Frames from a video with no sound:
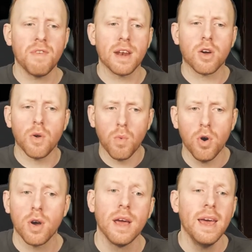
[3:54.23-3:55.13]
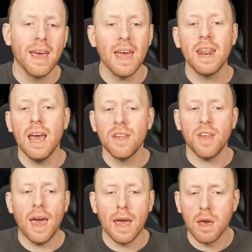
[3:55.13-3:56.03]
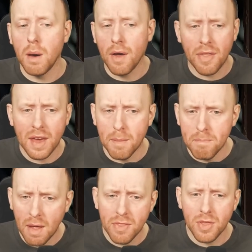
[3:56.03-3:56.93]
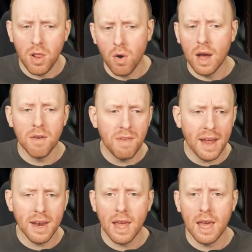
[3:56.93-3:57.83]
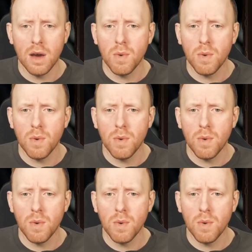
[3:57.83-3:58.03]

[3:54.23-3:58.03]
event going to work? It is a, I think, a month-long event here.